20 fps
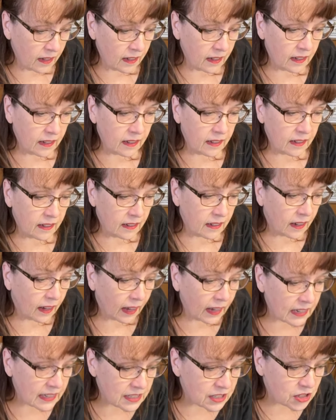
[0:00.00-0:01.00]

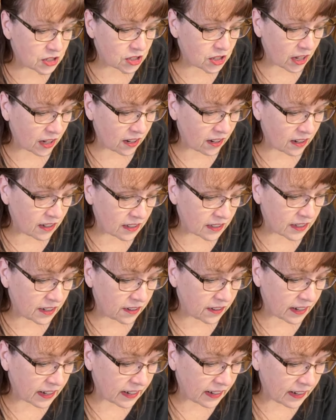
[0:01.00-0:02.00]
Yay. Hey,
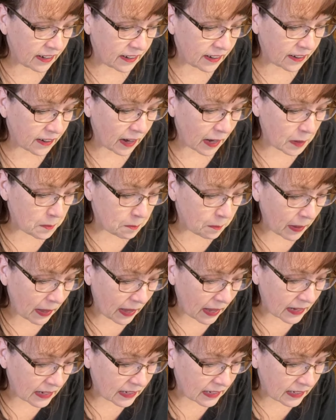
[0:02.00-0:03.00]
Cheryl, you're
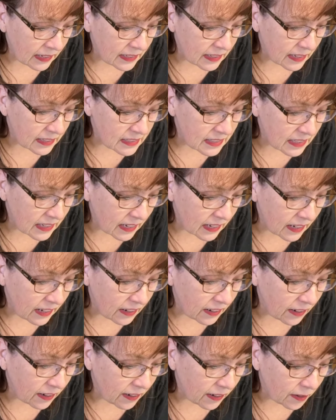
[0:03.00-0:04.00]
here. Hey,
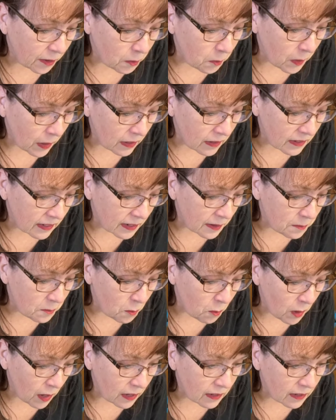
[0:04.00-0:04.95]
Patty is here.